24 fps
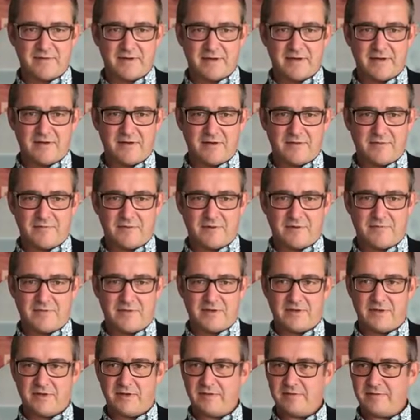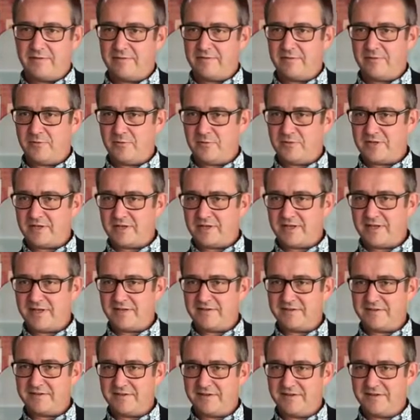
of, of the Nordic and